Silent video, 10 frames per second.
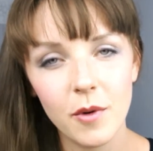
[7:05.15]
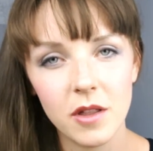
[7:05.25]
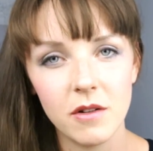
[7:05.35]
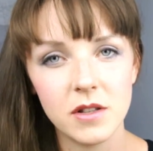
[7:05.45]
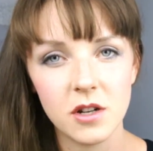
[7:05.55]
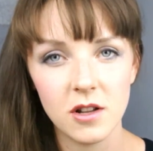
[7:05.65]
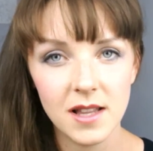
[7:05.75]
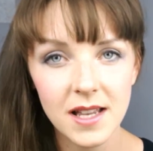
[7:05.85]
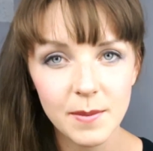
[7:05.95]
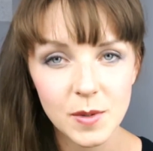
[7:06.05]
whether it's her
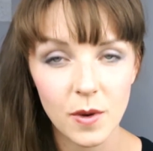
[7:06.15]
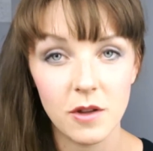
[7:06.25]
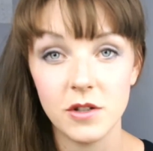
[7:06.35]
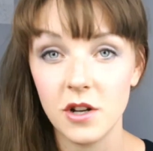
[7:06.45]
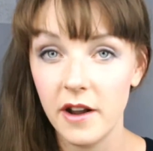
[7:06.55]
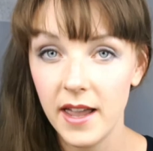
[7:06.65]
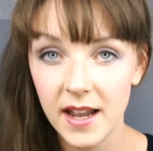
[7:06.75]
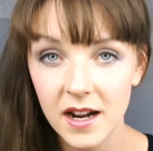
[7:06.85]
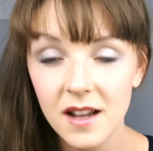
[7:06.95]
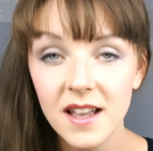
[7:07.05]
lips, whether it's her
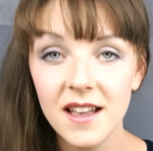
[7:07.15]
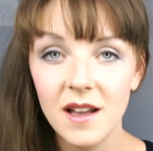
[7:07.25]
hair.